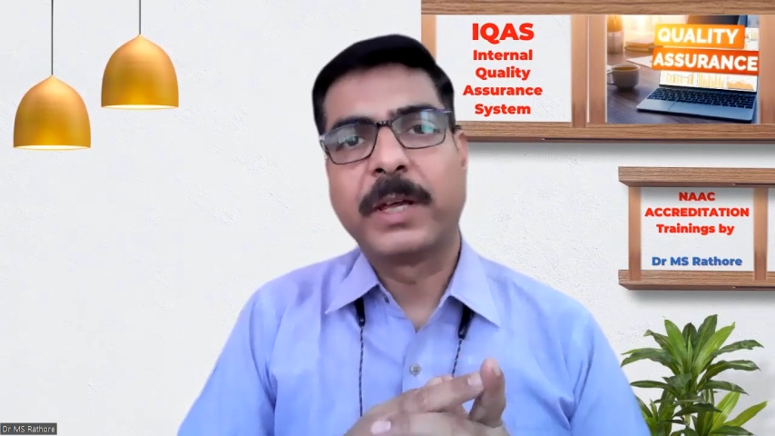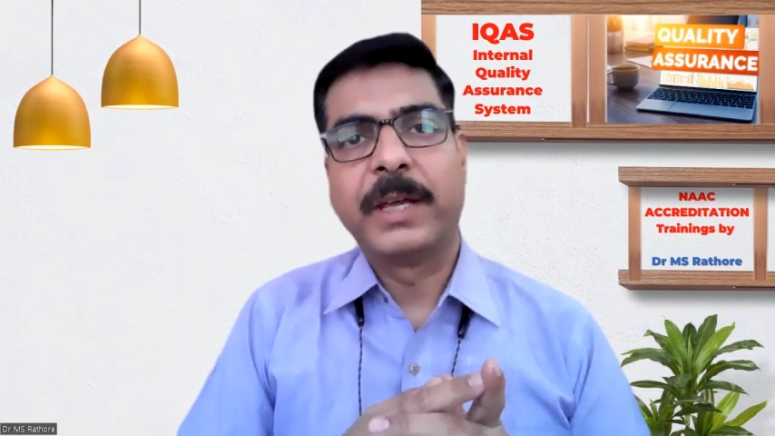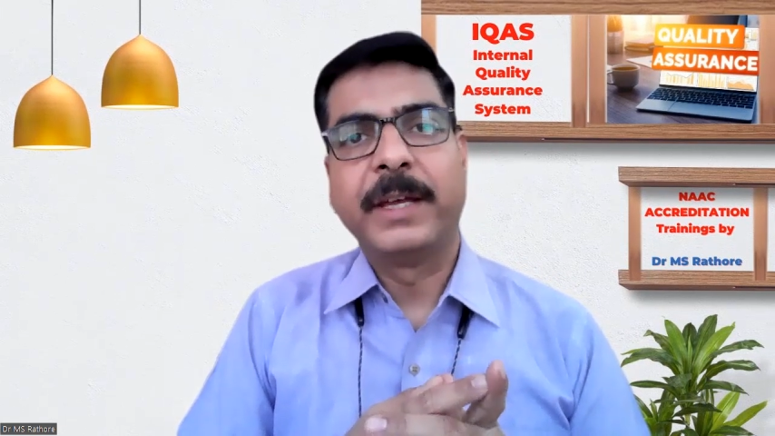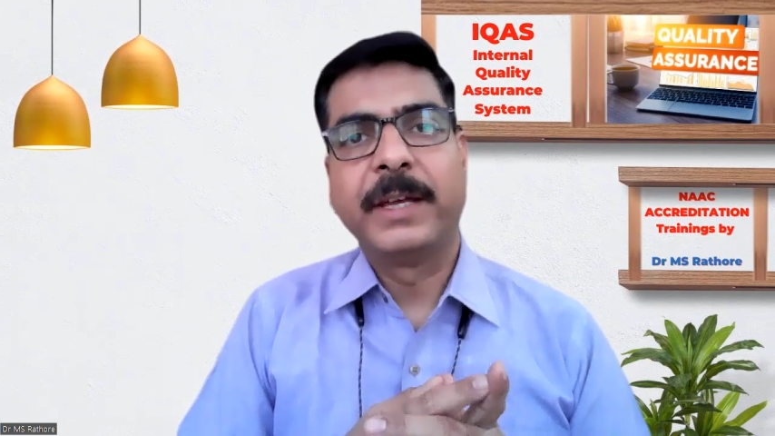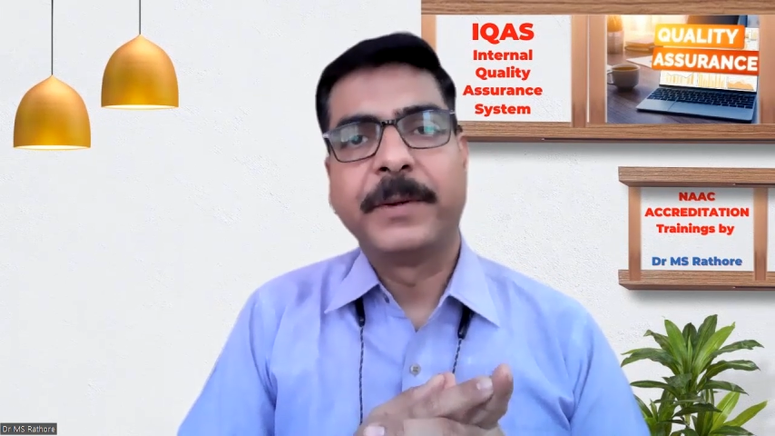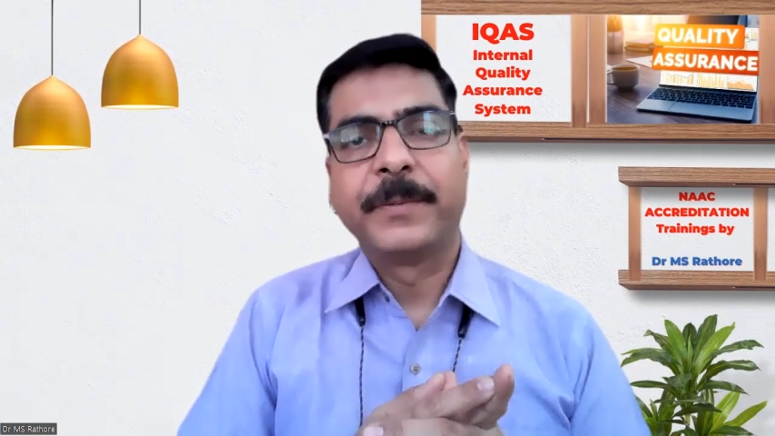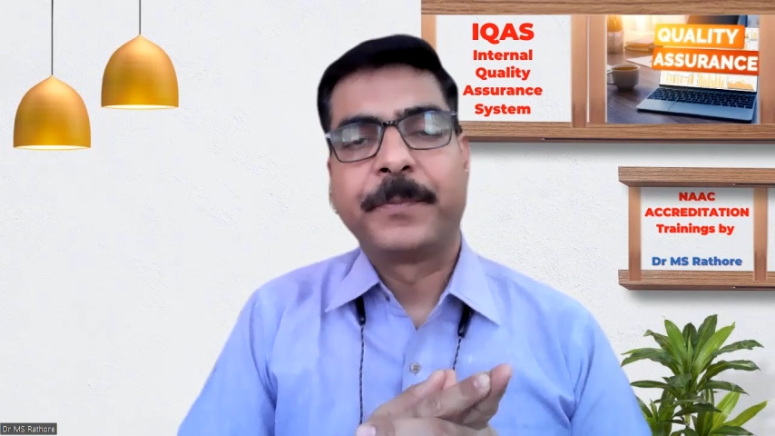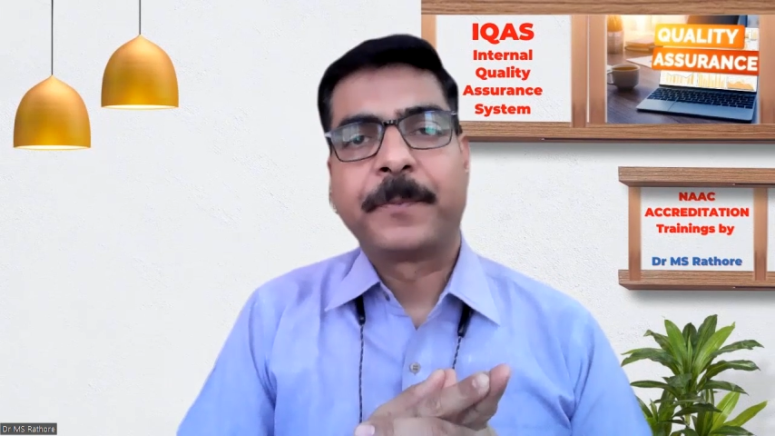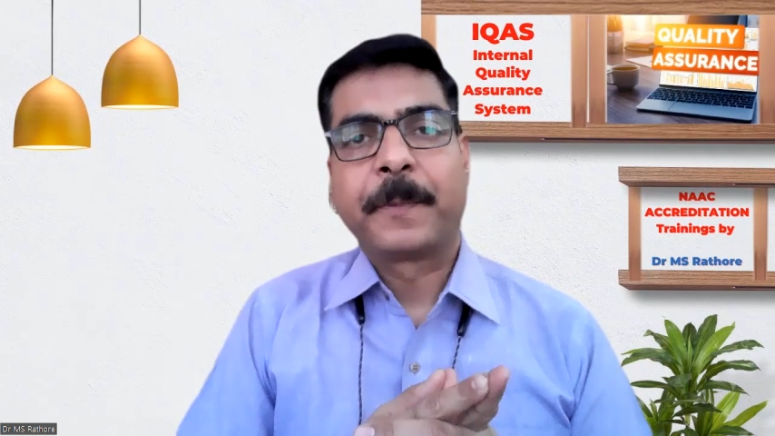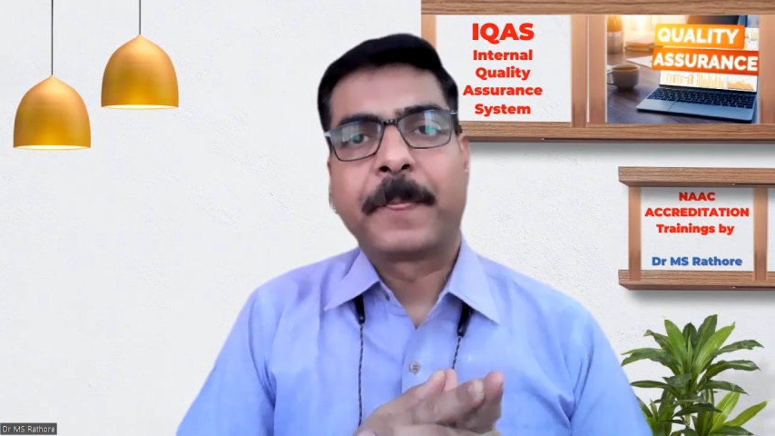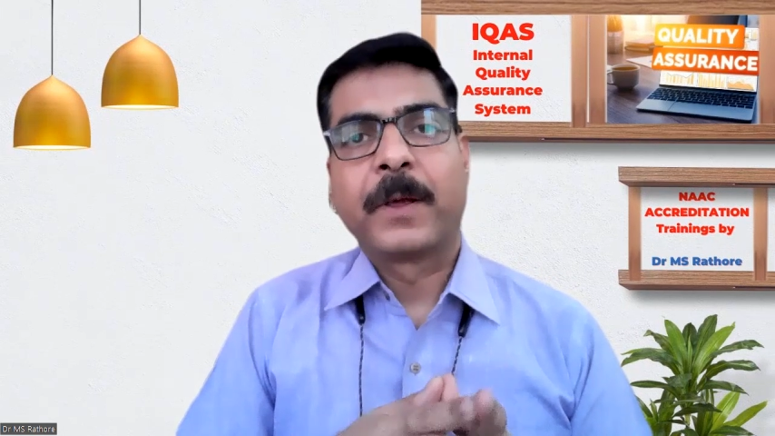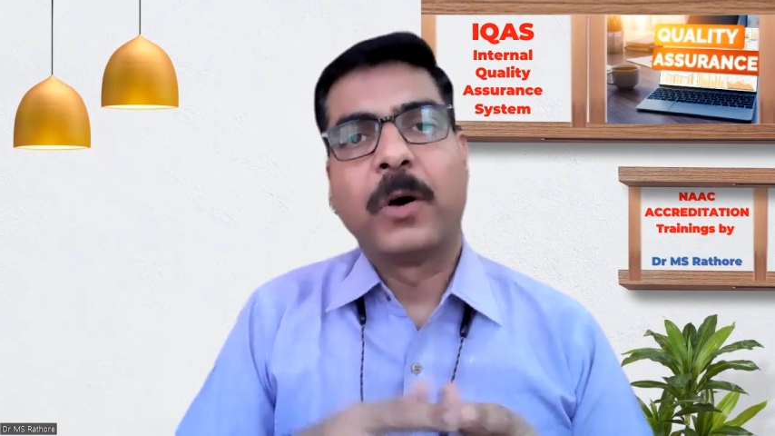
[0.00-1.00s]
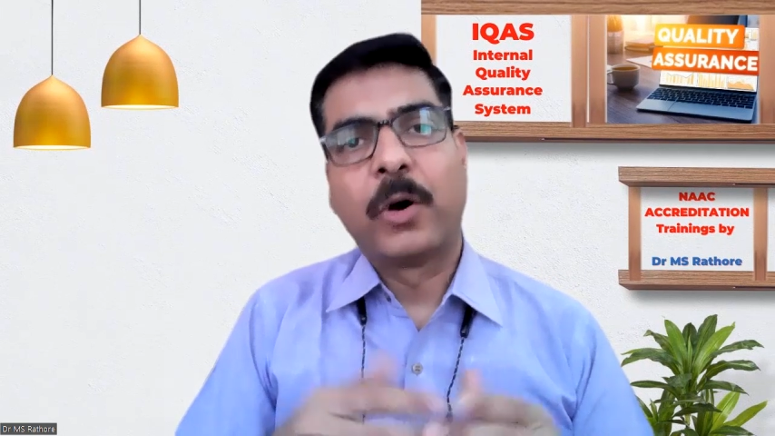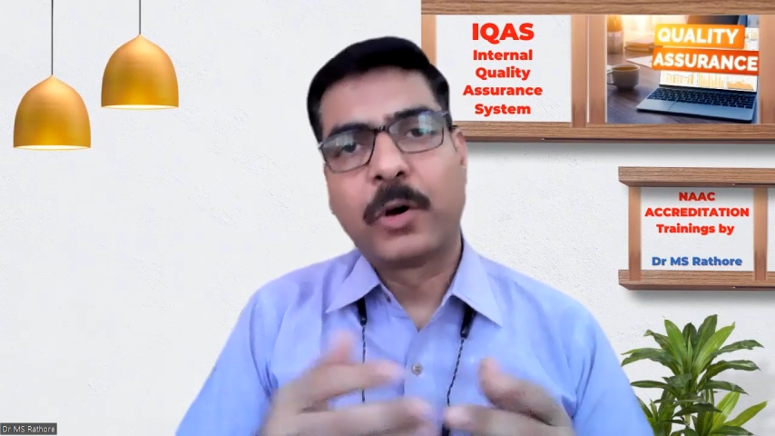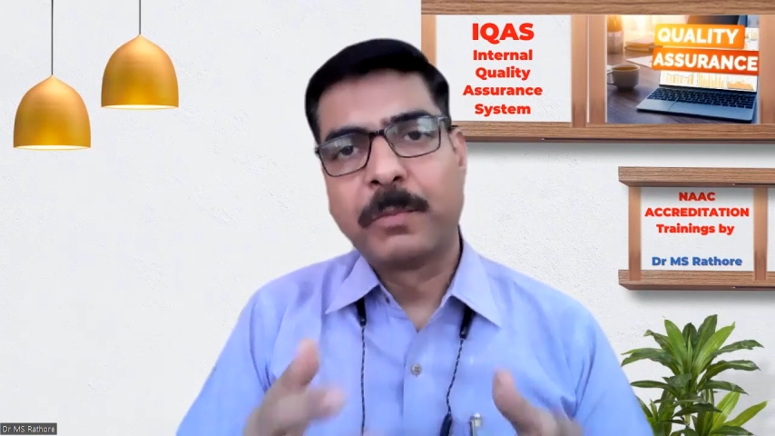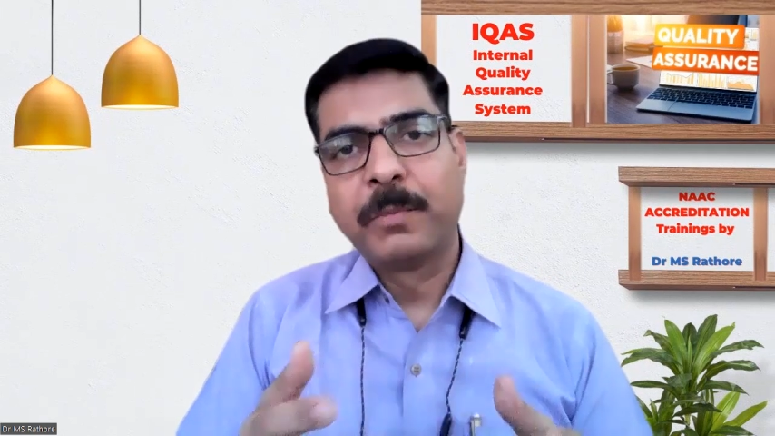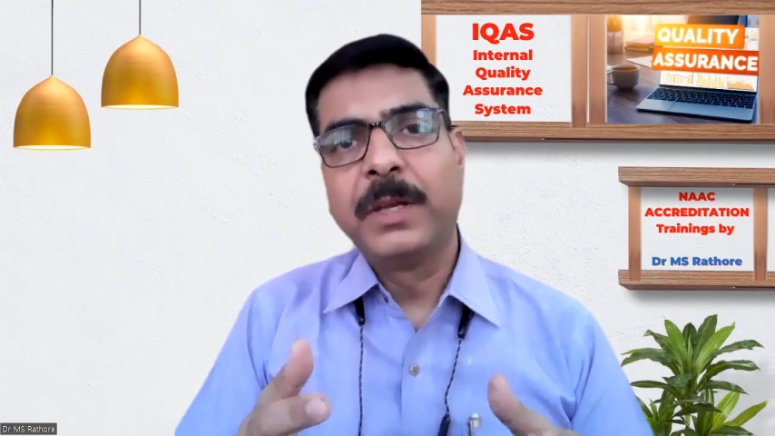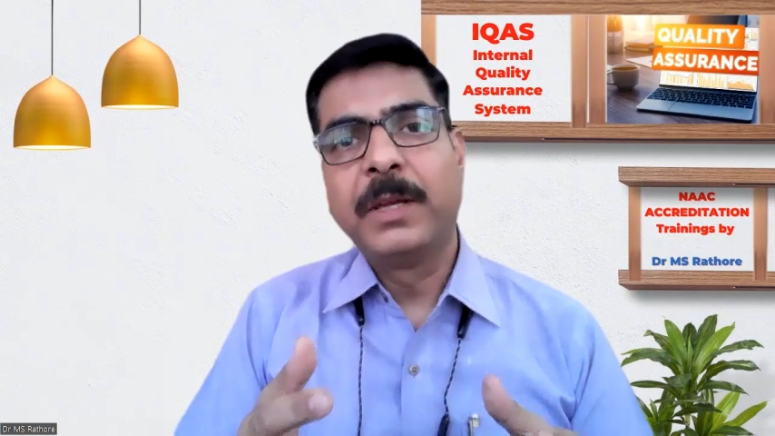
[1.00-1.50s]
A,
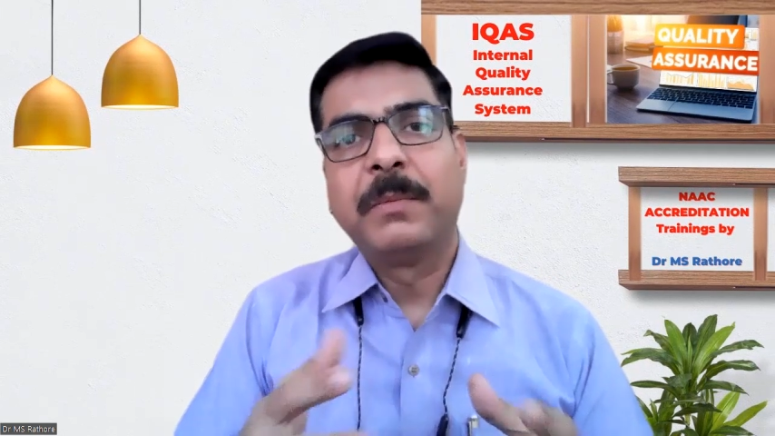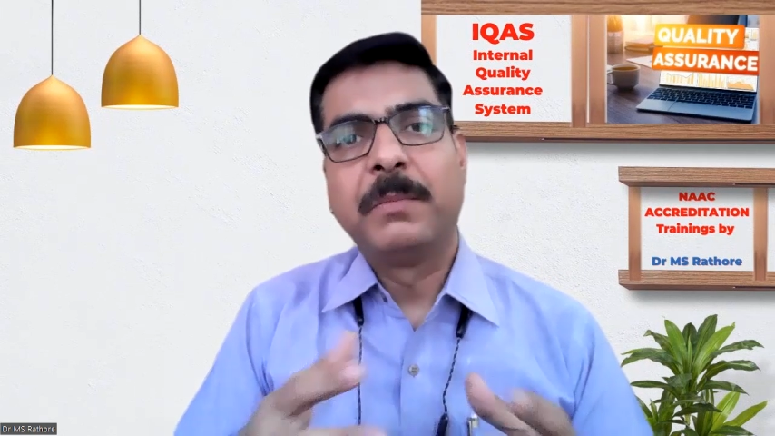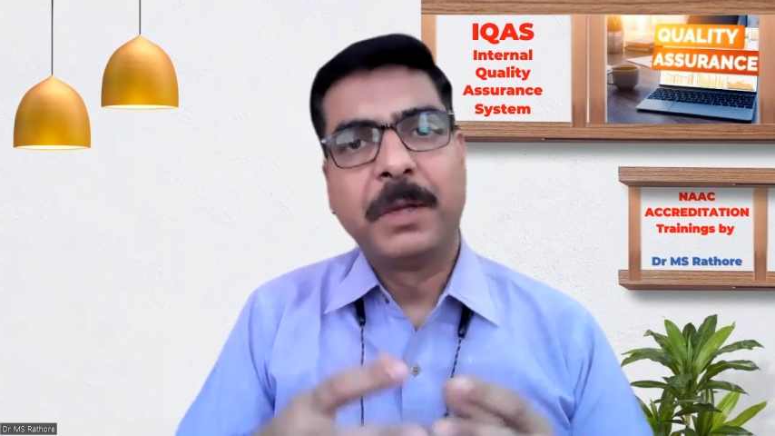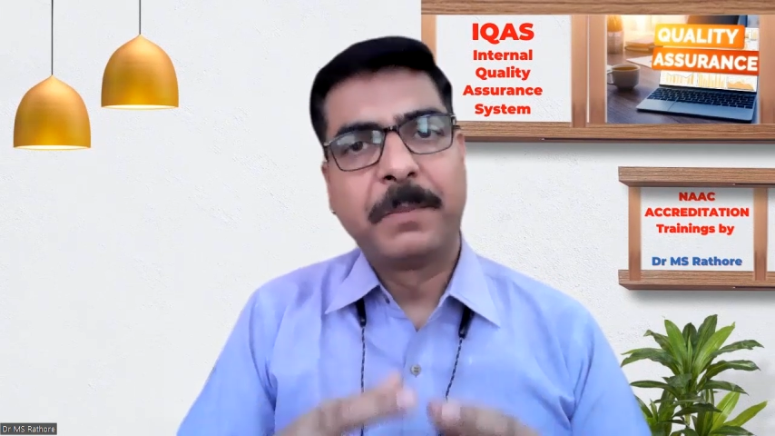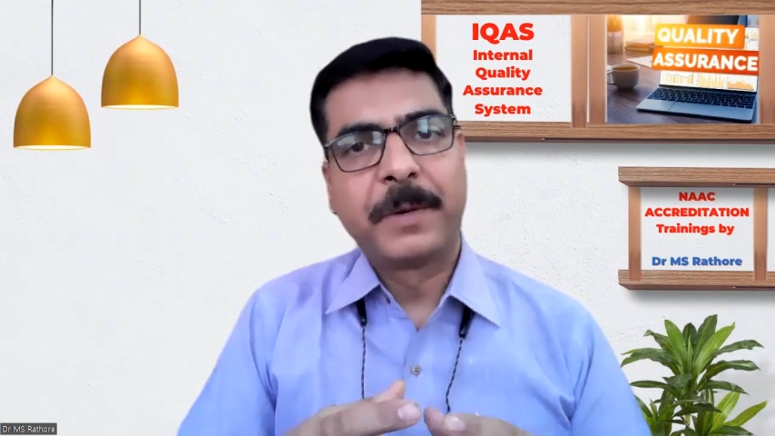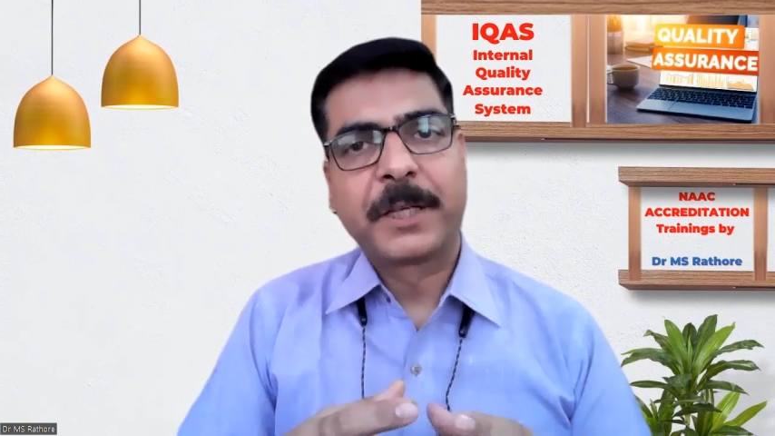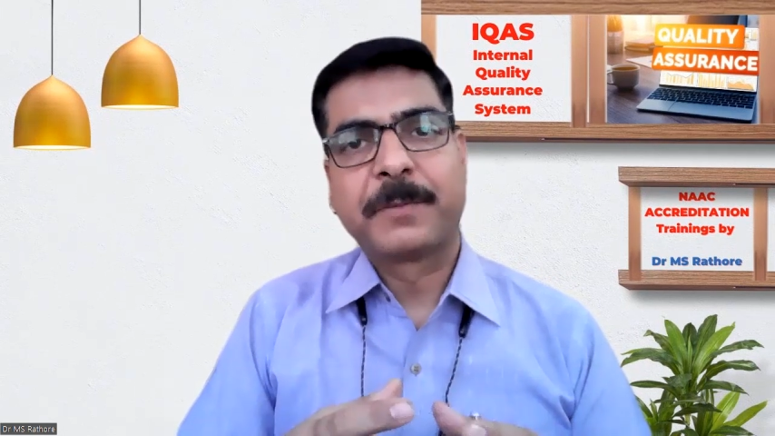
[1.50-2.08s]
or B, B++,